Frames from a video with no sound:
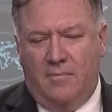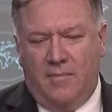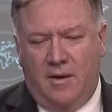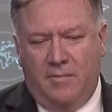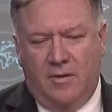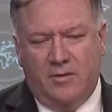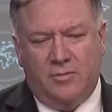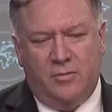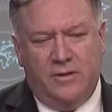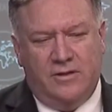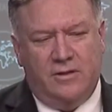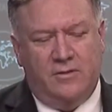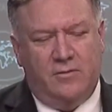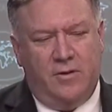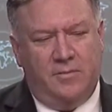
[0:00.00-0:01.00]
on my
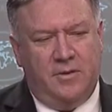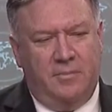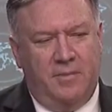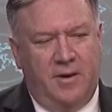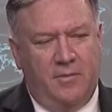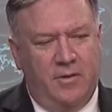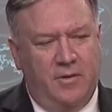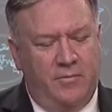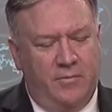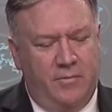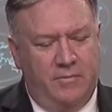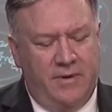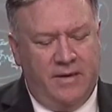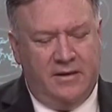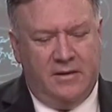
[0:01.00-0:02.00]
most recent trip to
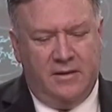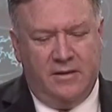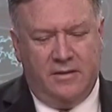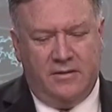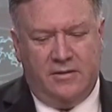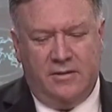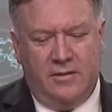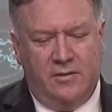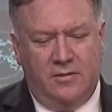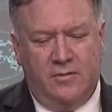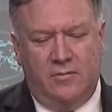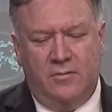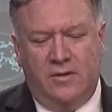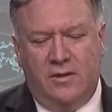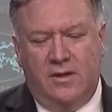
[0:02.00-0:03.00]
Beirut, made clear
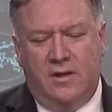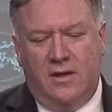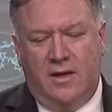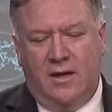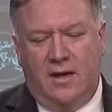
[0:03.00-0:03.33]
to